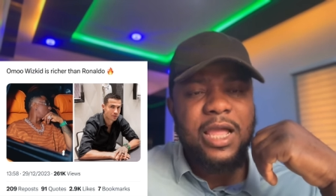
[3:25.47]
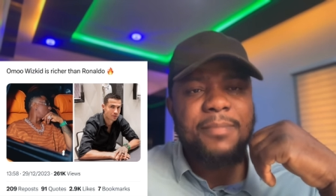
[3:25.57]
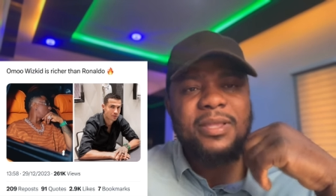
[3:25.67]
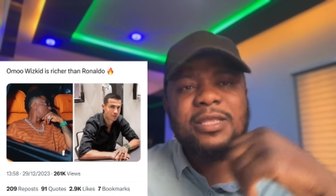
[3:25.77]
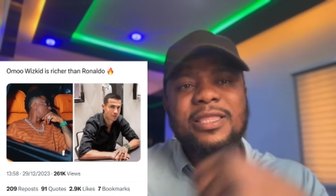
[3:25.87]
How
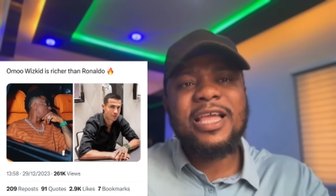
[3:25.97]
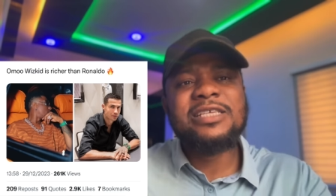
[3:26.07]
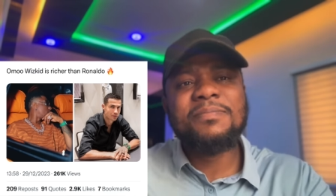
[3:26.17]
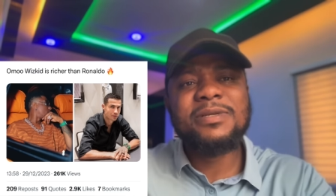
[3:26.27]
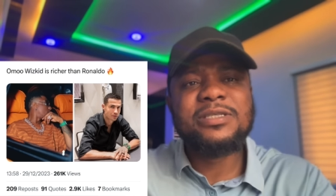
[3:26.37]
many
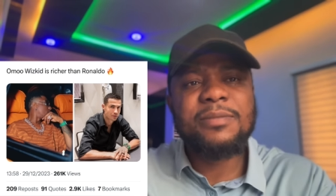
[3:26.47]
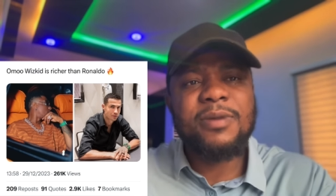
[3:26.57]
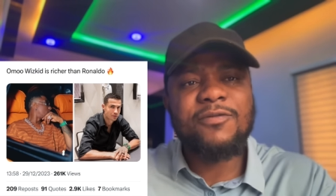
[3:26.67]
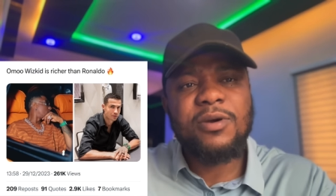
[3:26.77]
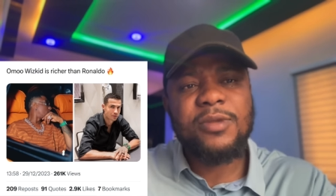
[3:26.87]
times person they
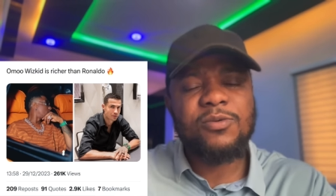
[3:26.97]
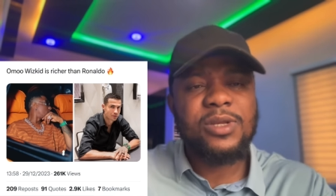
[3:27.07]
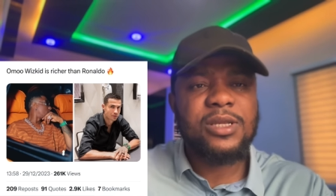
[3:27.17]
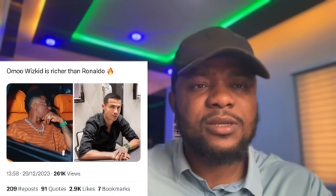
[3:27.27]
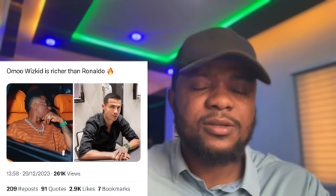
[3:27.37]
perform a week?